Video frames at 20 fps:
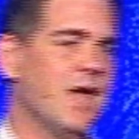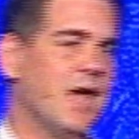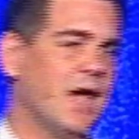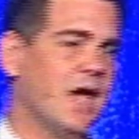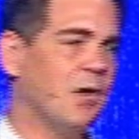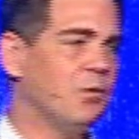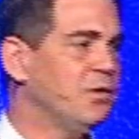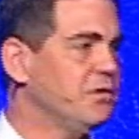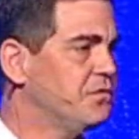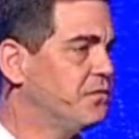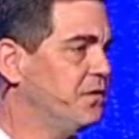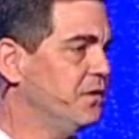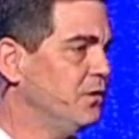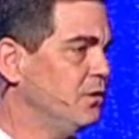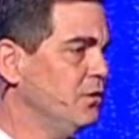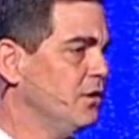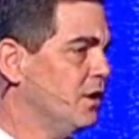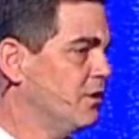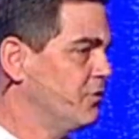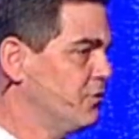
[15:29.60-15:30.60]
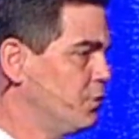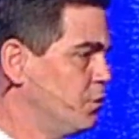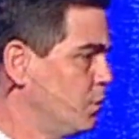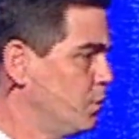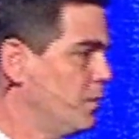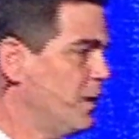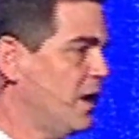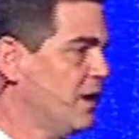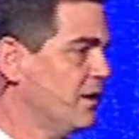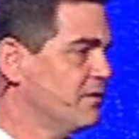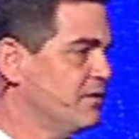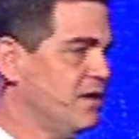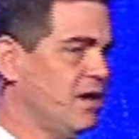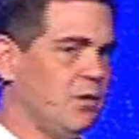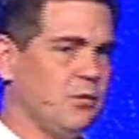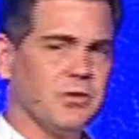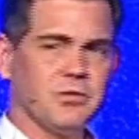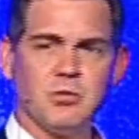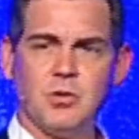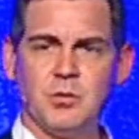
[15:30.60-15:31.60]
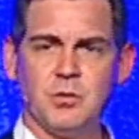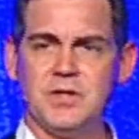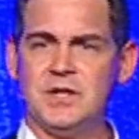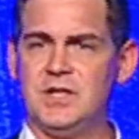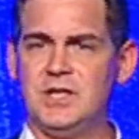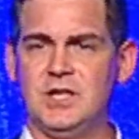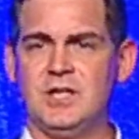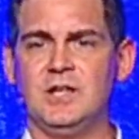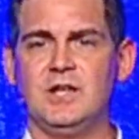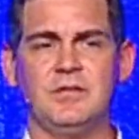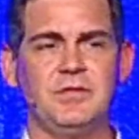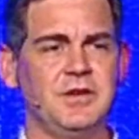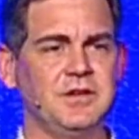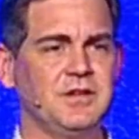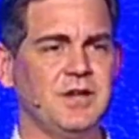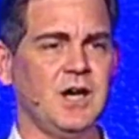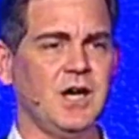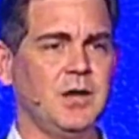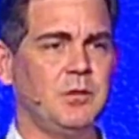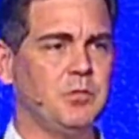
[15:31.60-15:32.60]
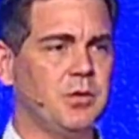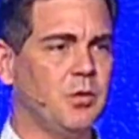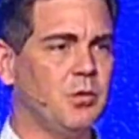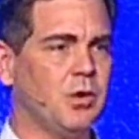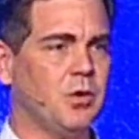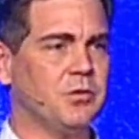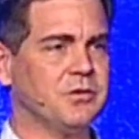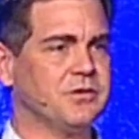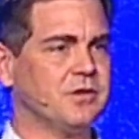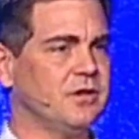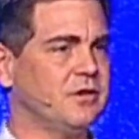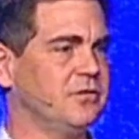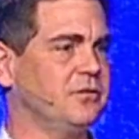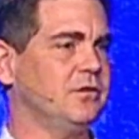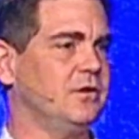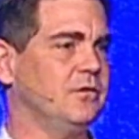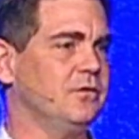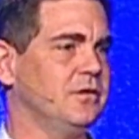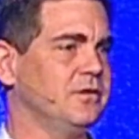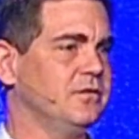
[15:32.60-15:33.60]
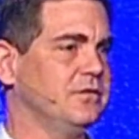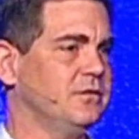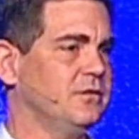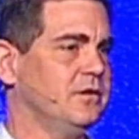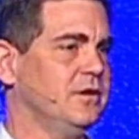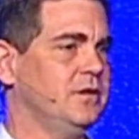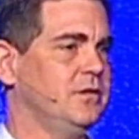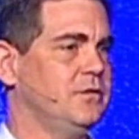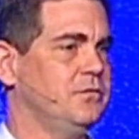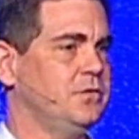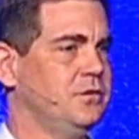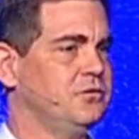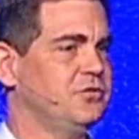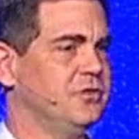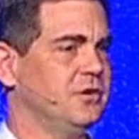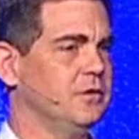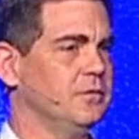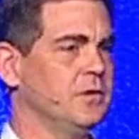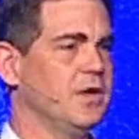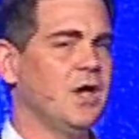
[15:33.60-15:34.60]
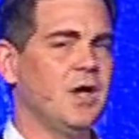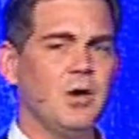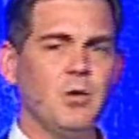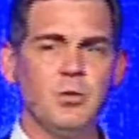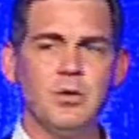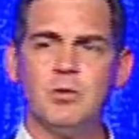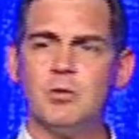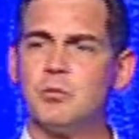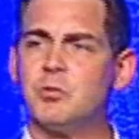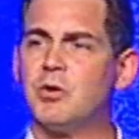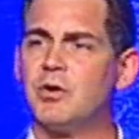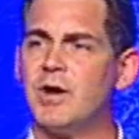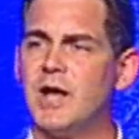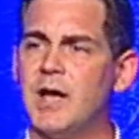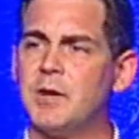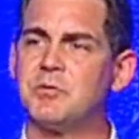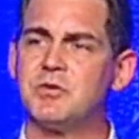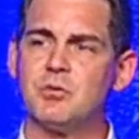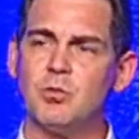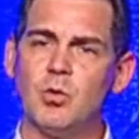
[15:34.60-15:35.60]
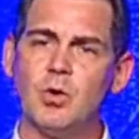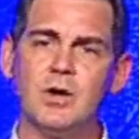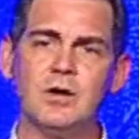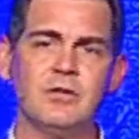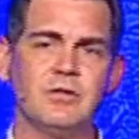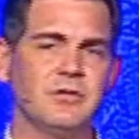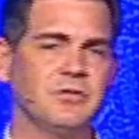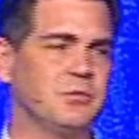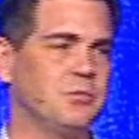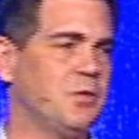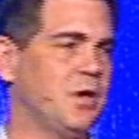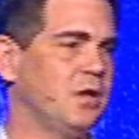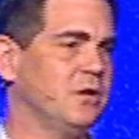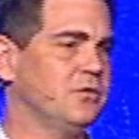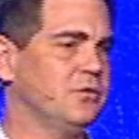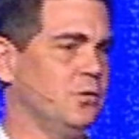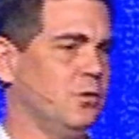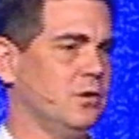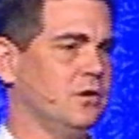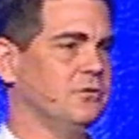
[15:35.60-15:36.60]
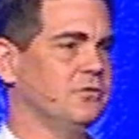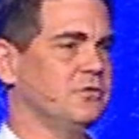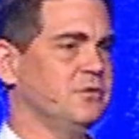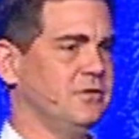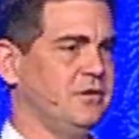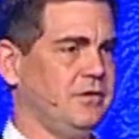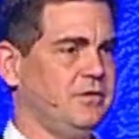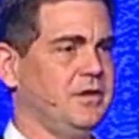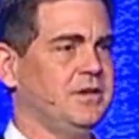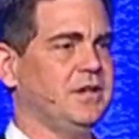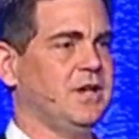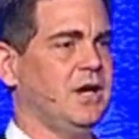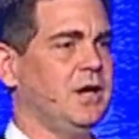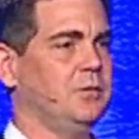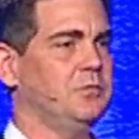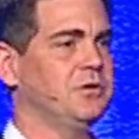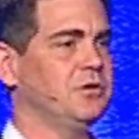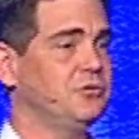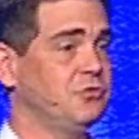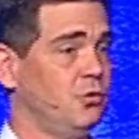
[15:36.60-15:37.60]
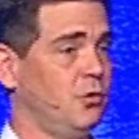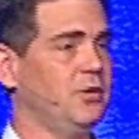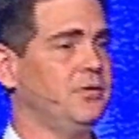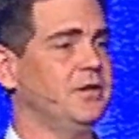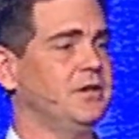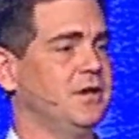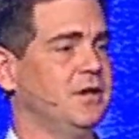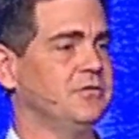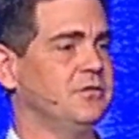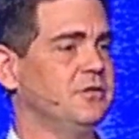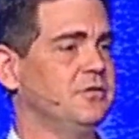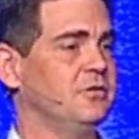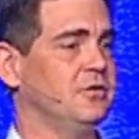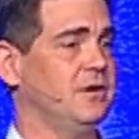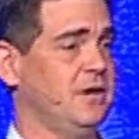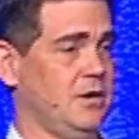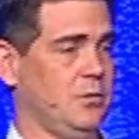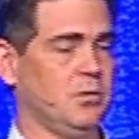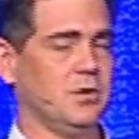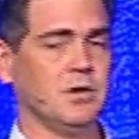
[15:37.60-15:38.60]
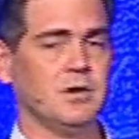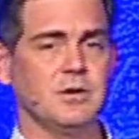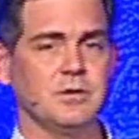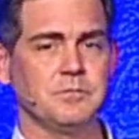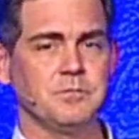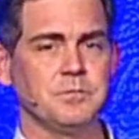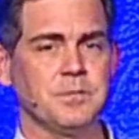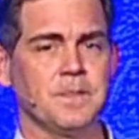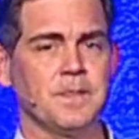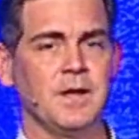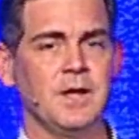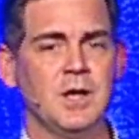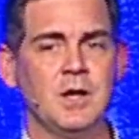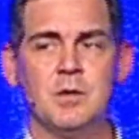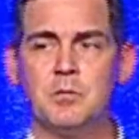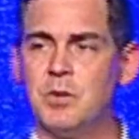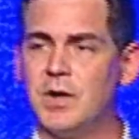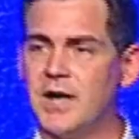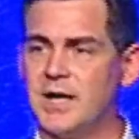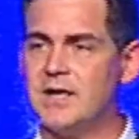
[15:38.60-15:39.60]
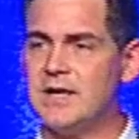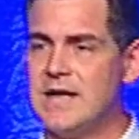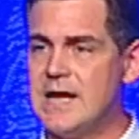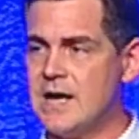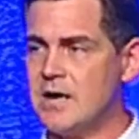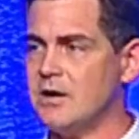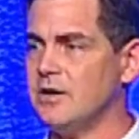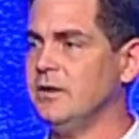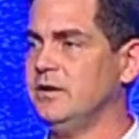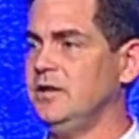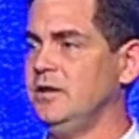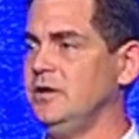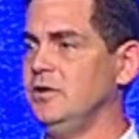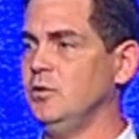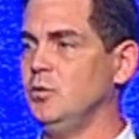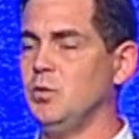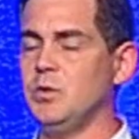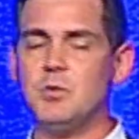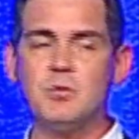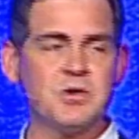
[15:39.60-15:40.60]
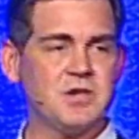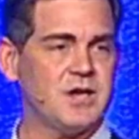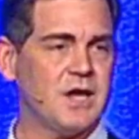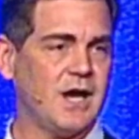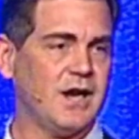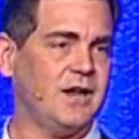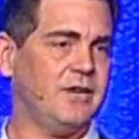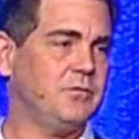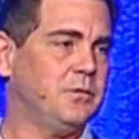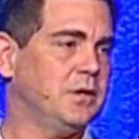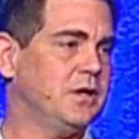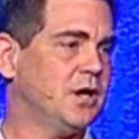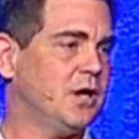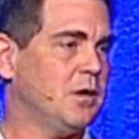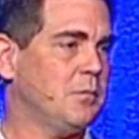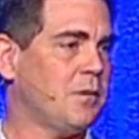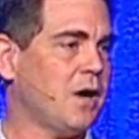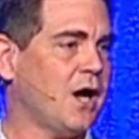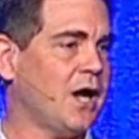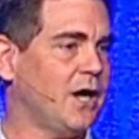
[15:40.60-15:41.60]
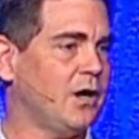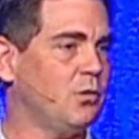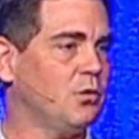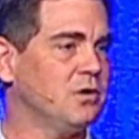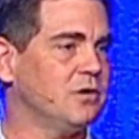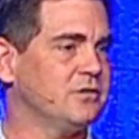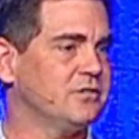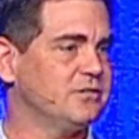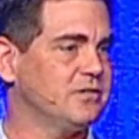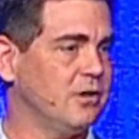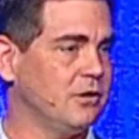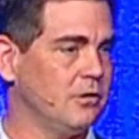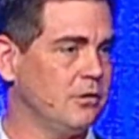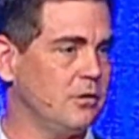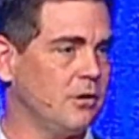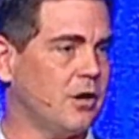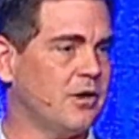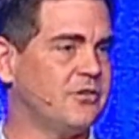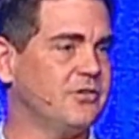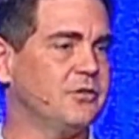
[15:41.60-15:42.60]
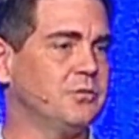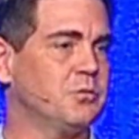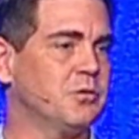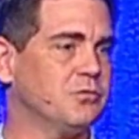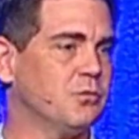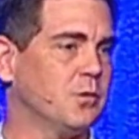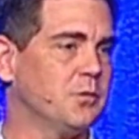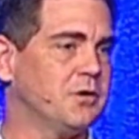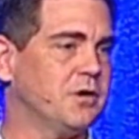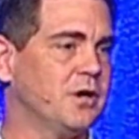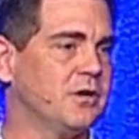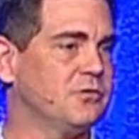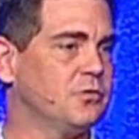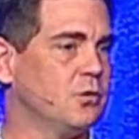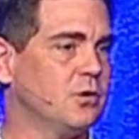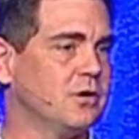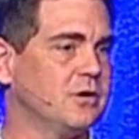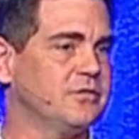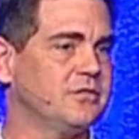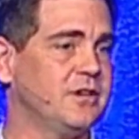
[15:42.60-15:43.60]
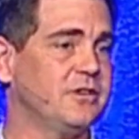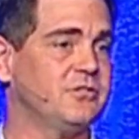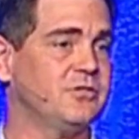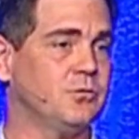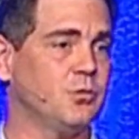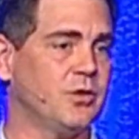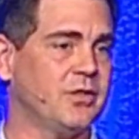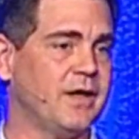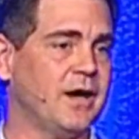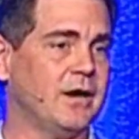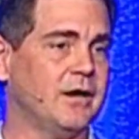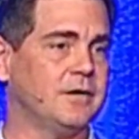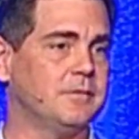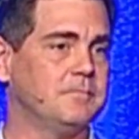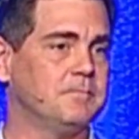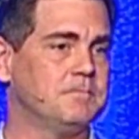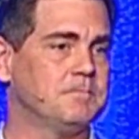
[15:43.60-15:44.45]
And we filled our toolbox not with what we needed at the time, but what was going to serve us in the future. We were perhaps one of the smallest orchestras at the time to join the Tessitura network, but I guarantee you we would not have become Iowa's largest performing arts organization without it.